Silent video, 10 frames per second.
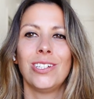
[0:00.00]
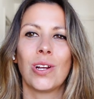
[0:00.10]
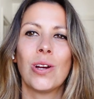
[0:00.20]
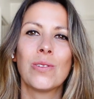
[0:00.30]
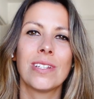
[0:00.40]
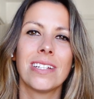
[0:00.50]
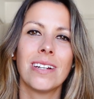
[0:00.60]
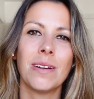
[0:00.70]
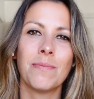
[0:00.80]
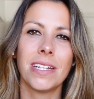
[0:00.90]
your hosting
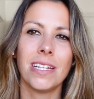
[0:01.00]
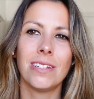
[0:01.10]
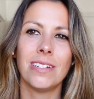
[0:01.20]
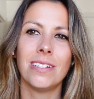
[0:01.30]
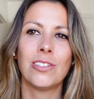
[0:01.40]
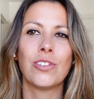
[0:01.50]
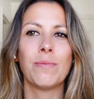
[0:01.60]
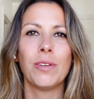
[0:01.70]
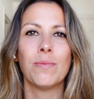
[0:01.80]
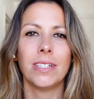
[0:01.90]
company to
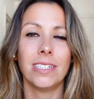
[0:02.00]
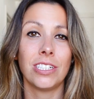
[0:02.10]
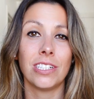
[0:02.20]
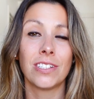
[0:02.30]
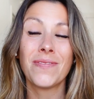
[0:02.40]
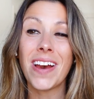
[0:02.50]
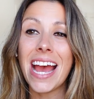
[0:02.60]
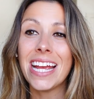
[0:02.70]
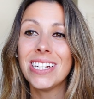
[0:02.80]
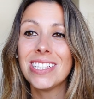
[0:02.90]
distribute malicious
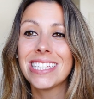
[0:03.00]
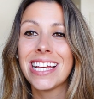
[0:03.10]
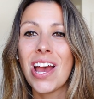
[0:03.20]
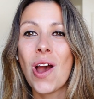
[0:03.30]
files,